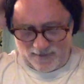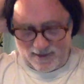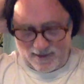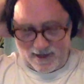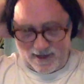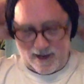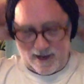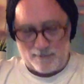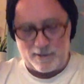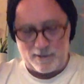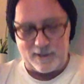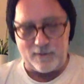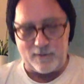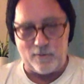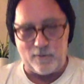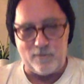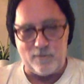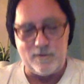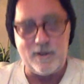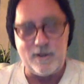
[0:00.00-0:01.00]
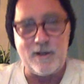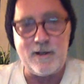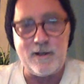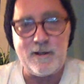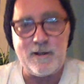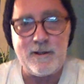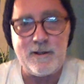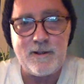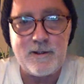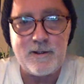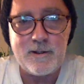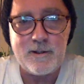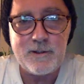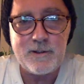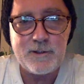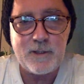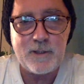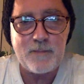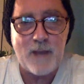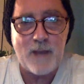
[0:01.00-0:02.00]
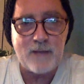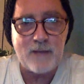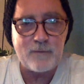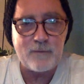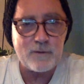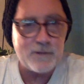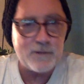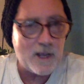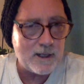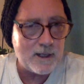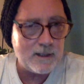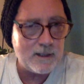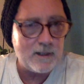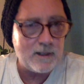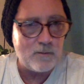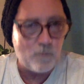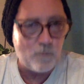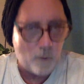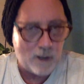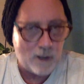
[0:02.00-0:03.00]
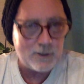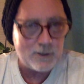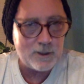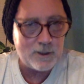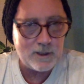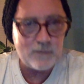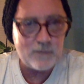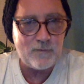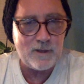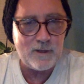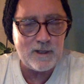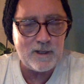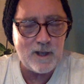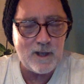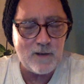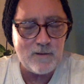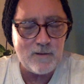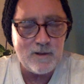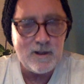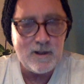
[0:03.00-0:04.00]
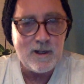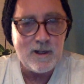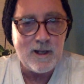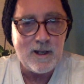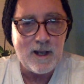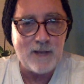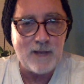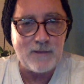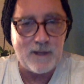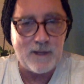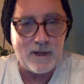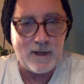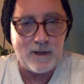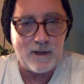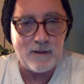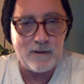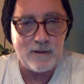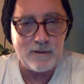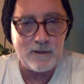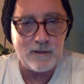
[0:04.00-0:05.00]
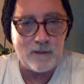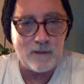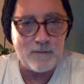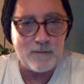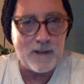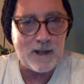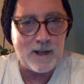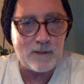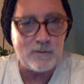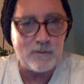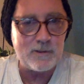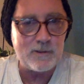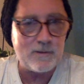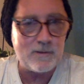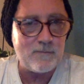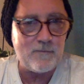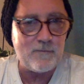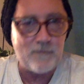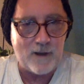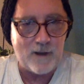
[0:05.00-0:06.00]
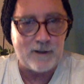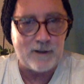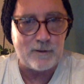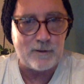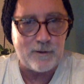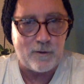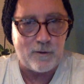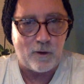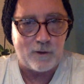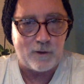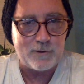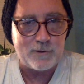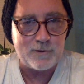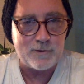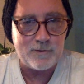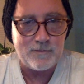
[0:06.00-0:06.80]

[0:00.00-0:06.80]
gonna sit back for a second and watch this video, and then I'll come back with some final thoughts.